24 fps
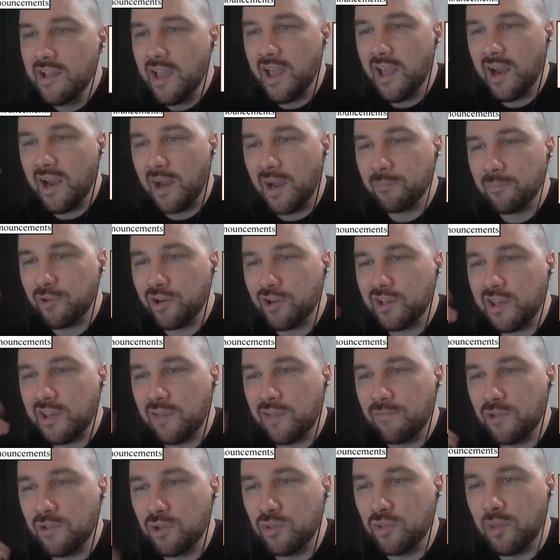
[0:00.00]
And I'm going to
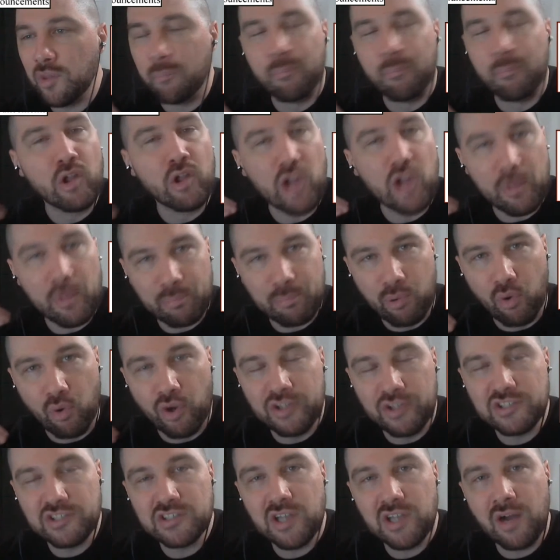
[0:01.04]
give you the bullet
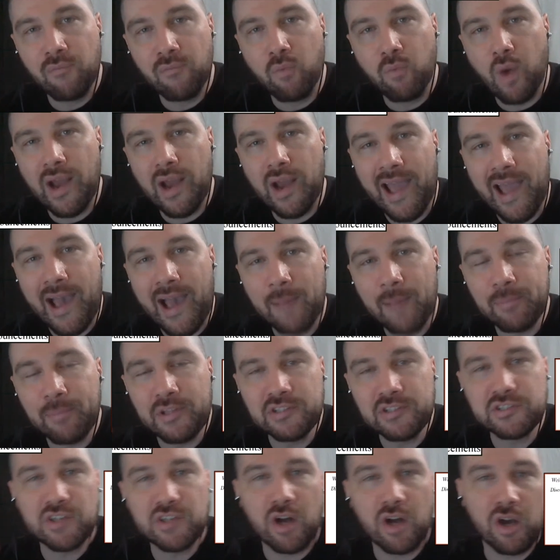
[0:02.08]
points of what happens